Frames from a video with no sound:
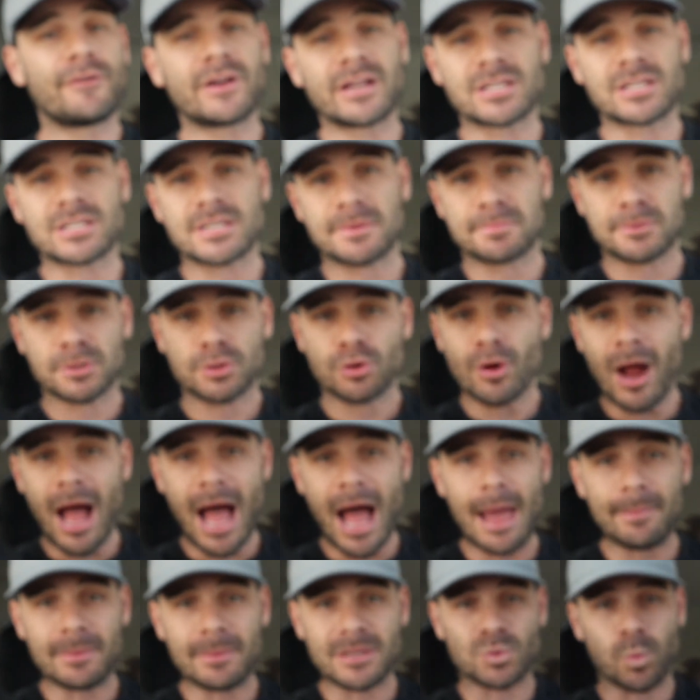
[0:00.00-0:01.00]
to
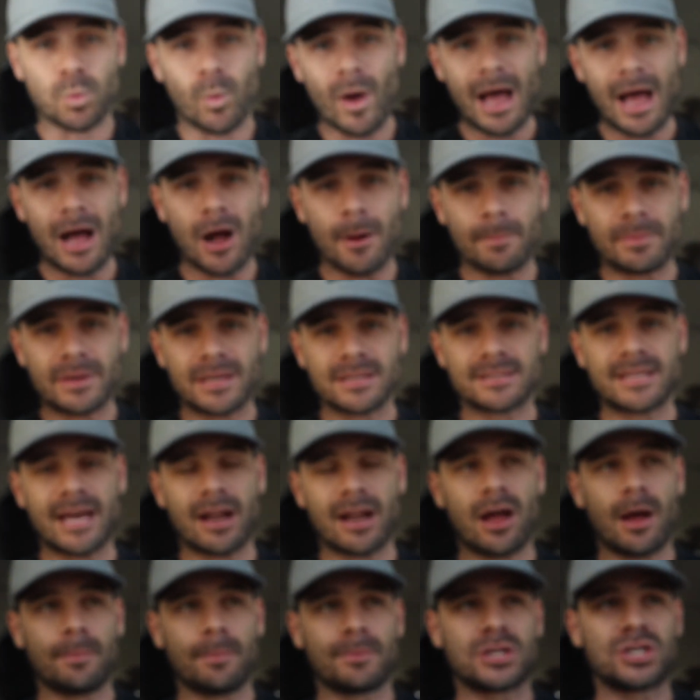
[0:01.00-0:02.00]
subscribe as well, because
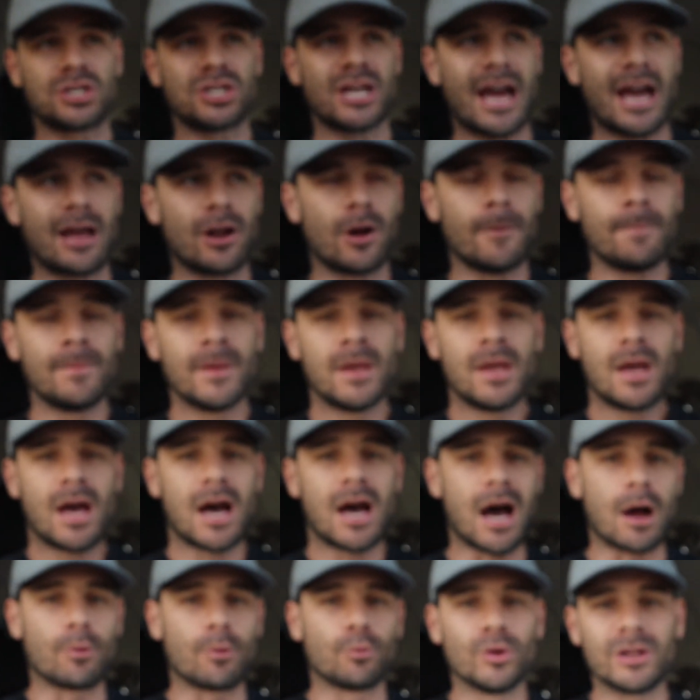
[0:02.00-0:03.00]
that'll help the channel
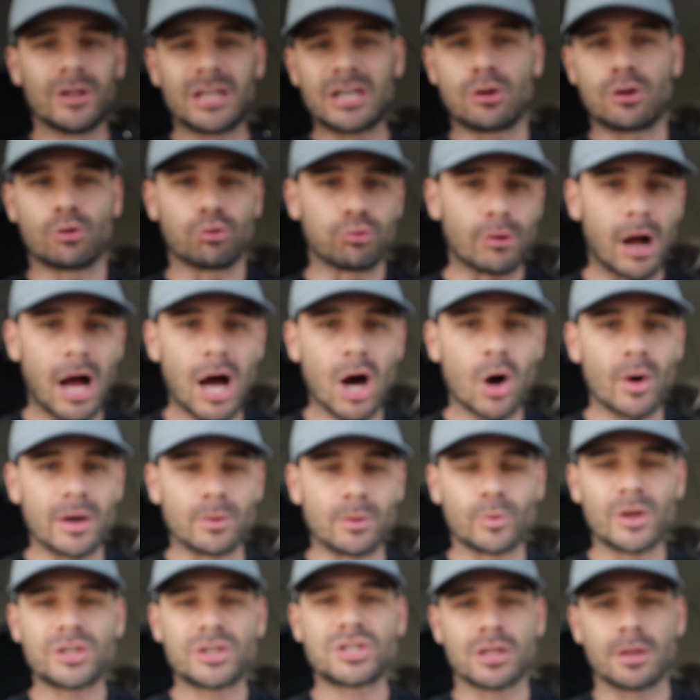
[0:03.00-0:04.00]
really grow
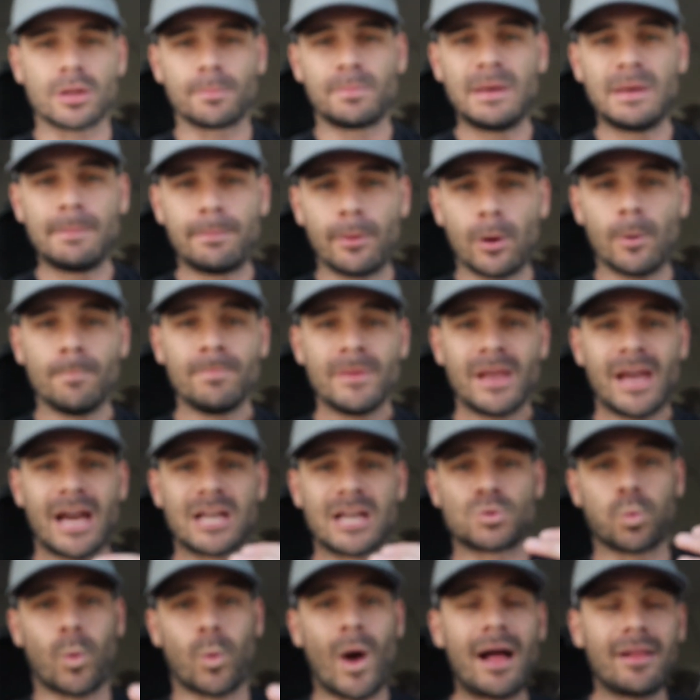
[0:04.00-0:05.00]
and reach other people,
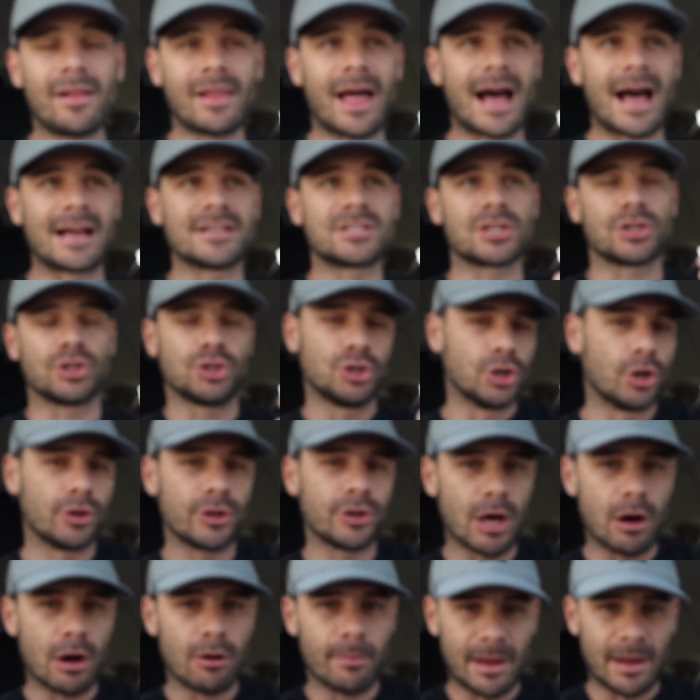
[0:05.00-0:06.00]
as well as you'll
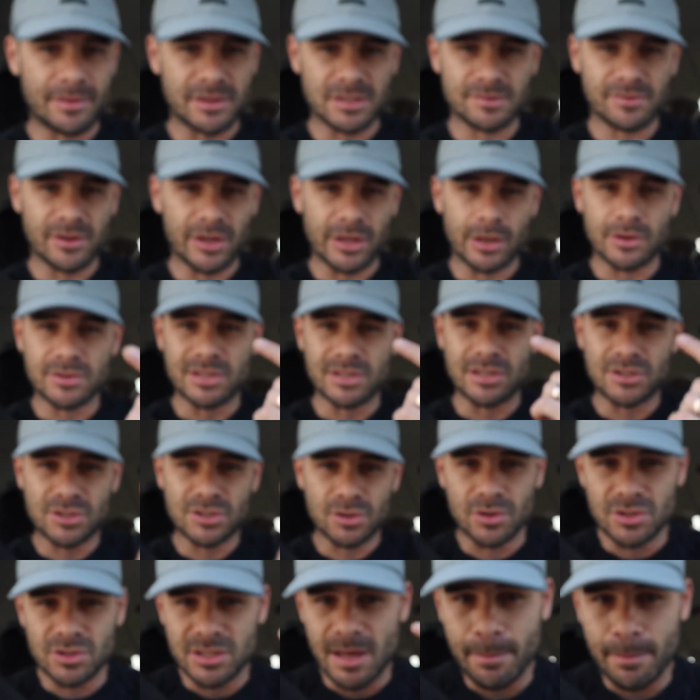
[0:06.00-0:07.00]
know about these videos as
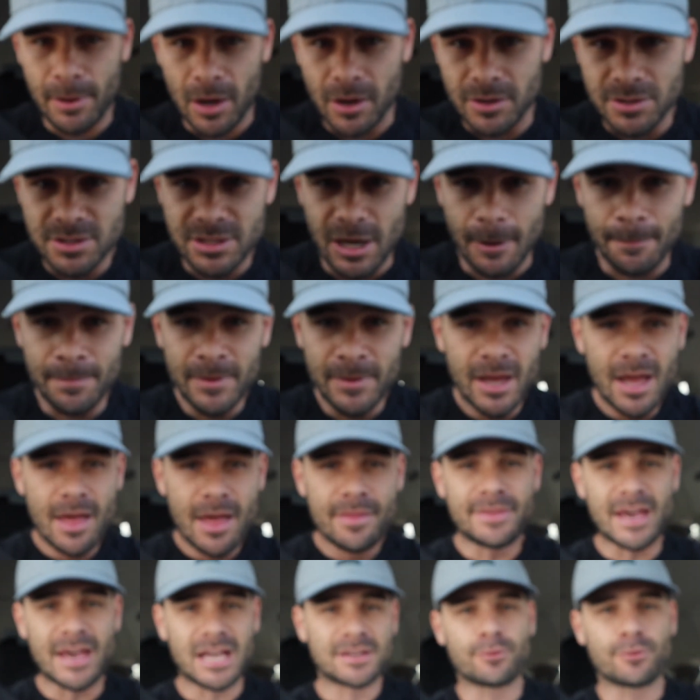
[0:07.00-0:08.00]
soon as they post. So
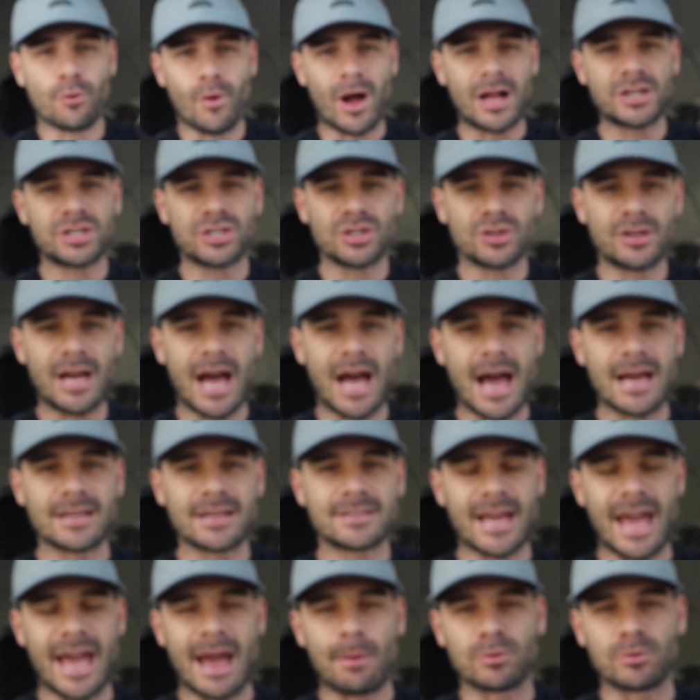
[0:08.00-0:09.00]
thanks for watching, you
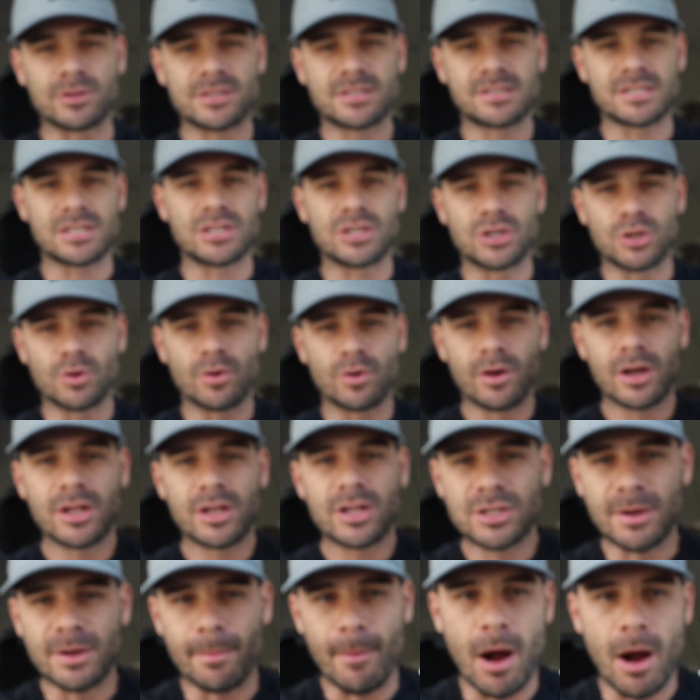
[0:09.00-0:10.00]
guys, and we'll see you
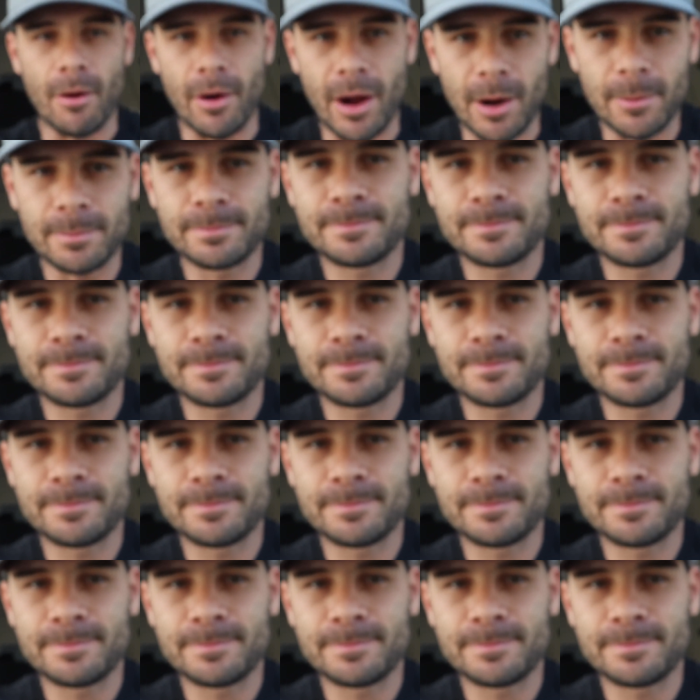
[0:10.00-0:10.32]
tomorrow.